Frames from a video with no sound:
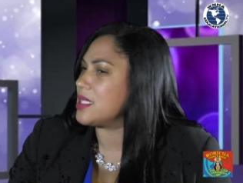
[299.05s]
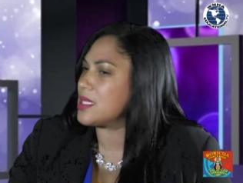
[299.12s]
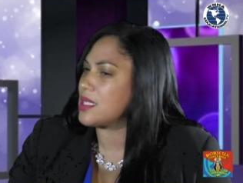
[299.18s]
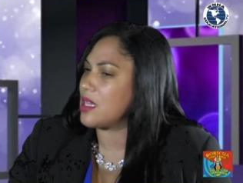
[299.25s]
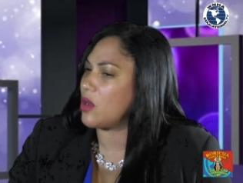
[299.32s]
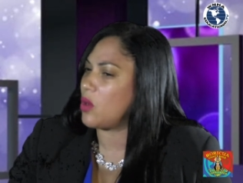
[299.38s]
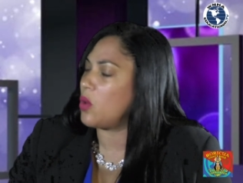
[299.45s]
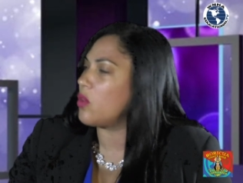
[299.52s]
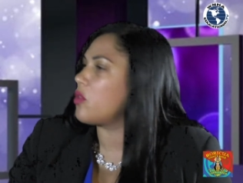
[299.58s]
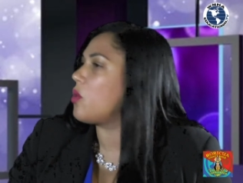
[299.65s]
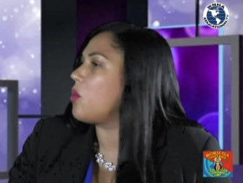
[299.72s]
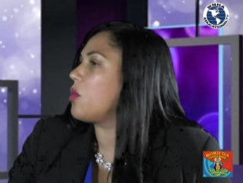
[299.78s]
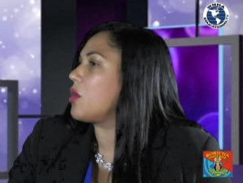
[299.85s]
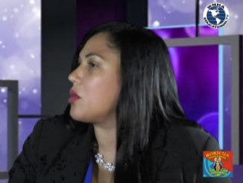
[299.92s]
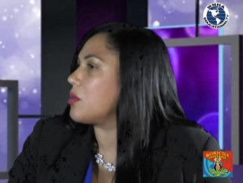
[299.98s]
is that
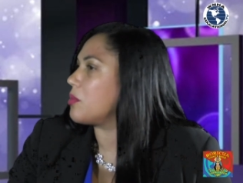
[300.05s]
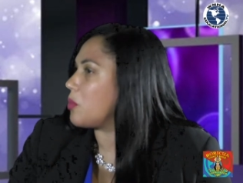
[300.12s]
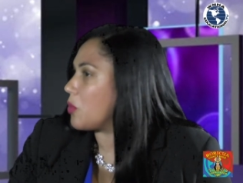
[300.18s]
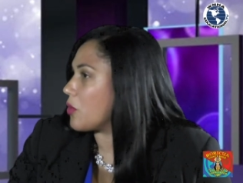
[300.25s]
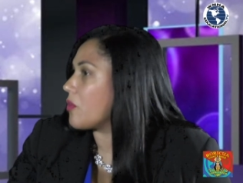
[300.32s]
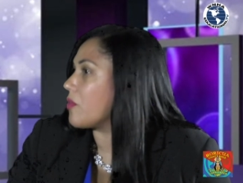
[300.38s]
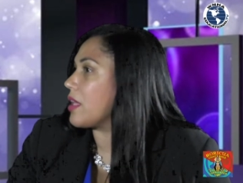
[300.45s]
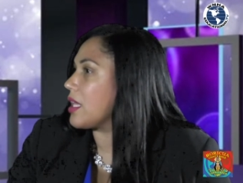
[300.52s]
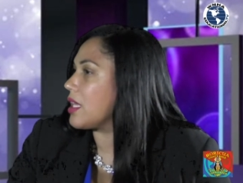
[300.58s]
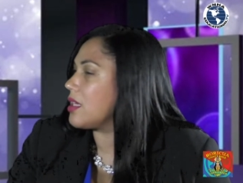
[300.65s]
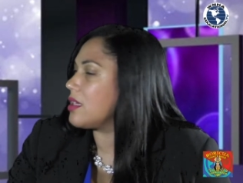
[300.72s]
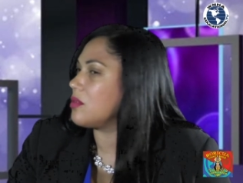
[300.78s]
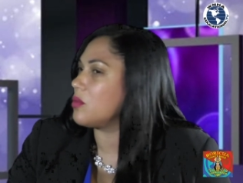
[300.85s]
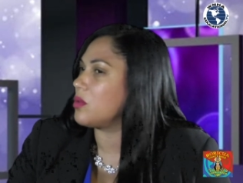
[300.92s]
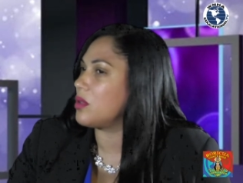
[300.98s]
although we're Puerto
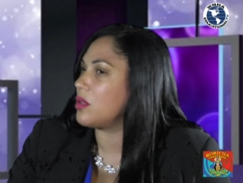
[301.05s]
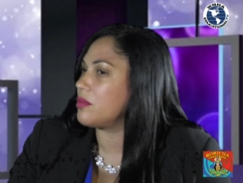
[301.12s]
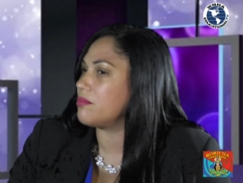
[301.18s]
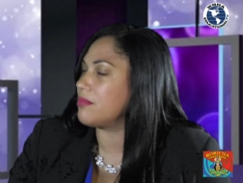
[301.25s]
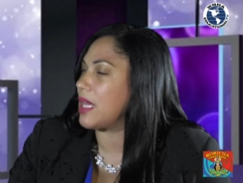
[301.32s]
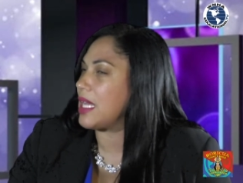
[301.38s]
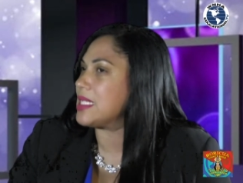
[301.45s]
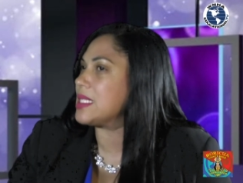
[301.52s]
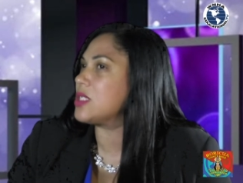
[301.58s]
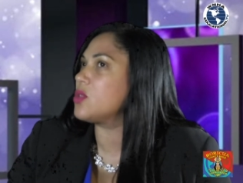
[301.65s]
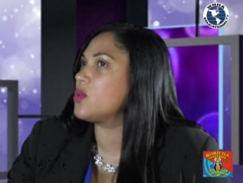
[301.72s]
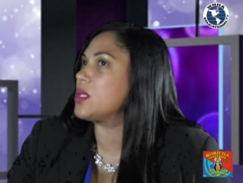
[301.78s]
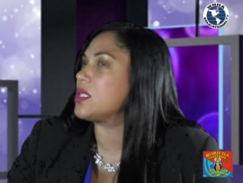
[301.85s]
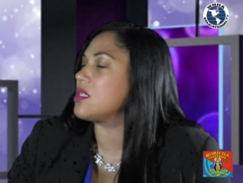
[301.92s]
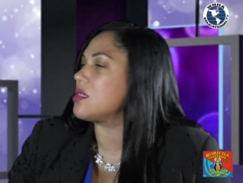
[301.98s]
Rican, uh, I
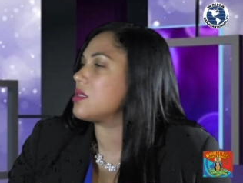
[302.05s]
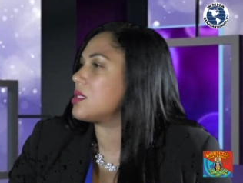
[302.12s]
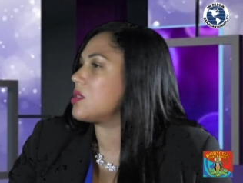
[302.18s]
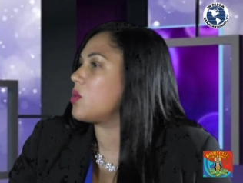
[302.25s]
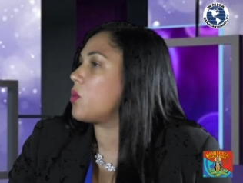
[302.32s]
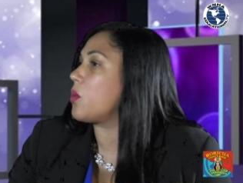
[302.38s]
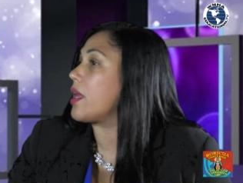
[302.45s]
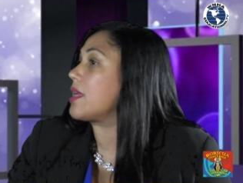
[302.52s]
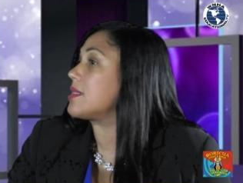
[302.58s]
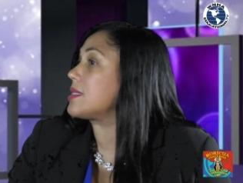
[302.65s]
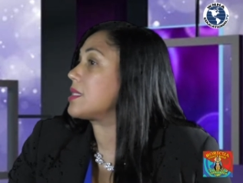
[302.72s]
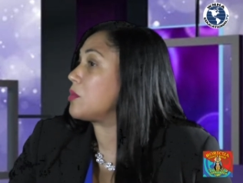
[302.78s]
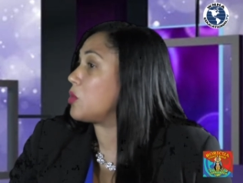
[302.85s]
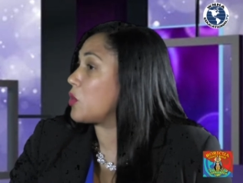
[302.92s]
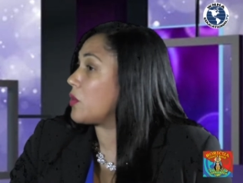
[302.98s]
still see us in a way
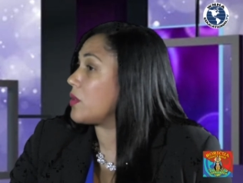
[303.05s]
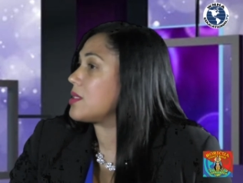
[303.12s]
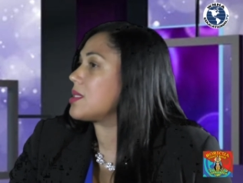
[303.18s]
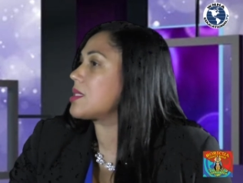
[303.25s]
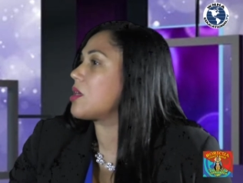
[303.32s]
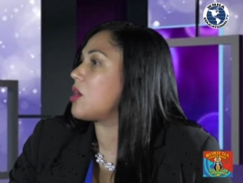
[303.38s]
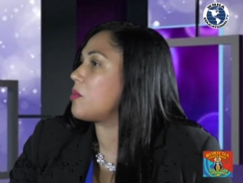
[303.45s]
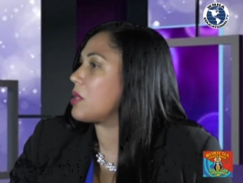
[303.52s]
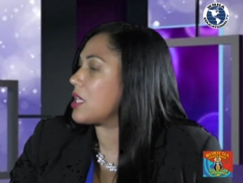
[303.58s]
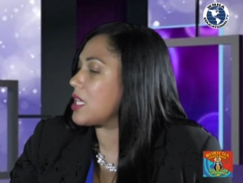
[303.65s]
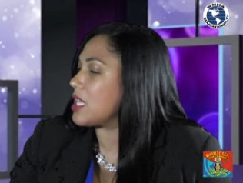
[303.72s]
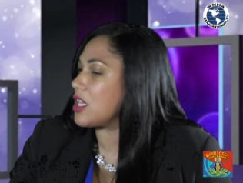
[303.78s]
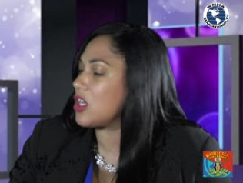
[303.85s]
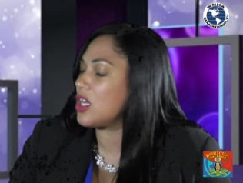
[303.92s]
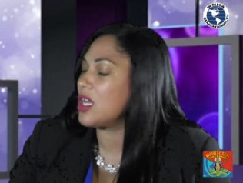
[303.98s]
as immigrants coming
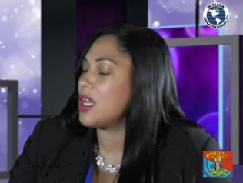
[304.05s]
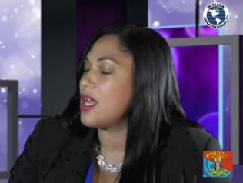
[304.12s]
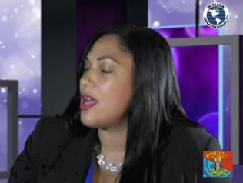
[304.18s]
here,